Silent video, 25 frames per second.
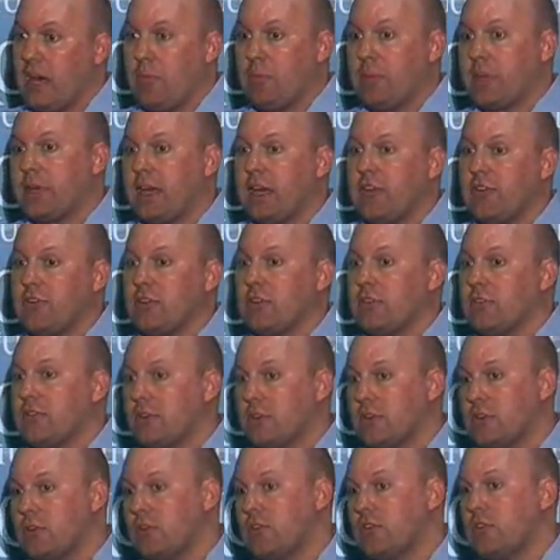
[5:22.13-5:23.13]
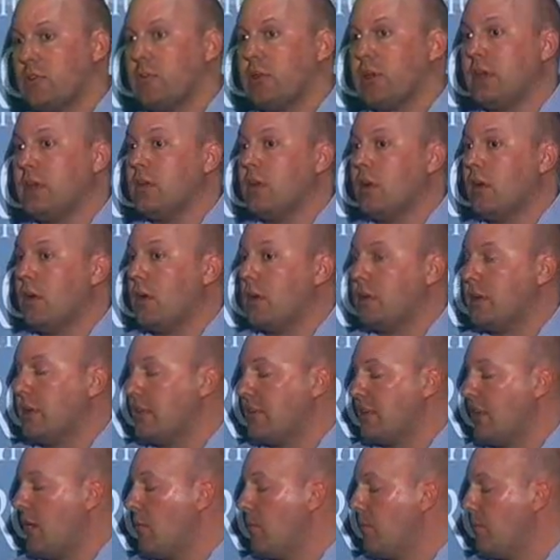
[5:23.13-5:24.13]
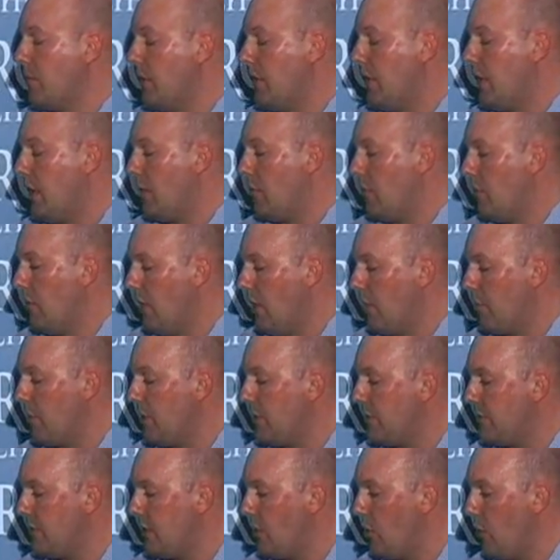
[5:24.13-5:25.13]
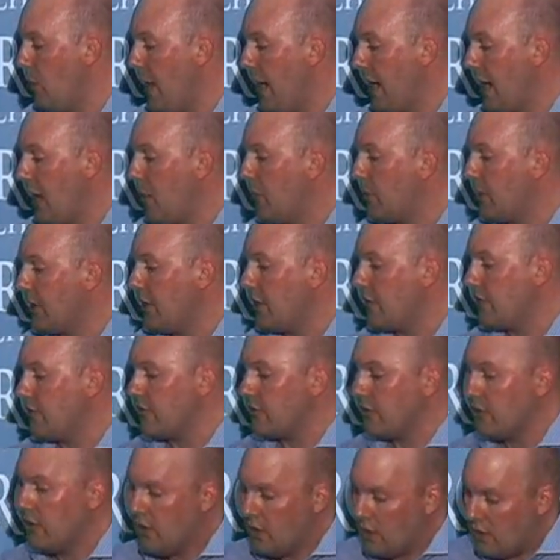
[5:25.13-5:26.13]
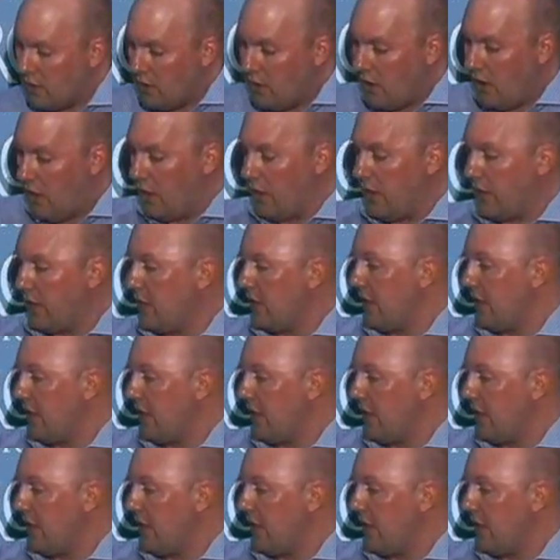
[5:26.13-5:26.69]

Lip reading: applications that used to be desktop PC or Mac applications are going to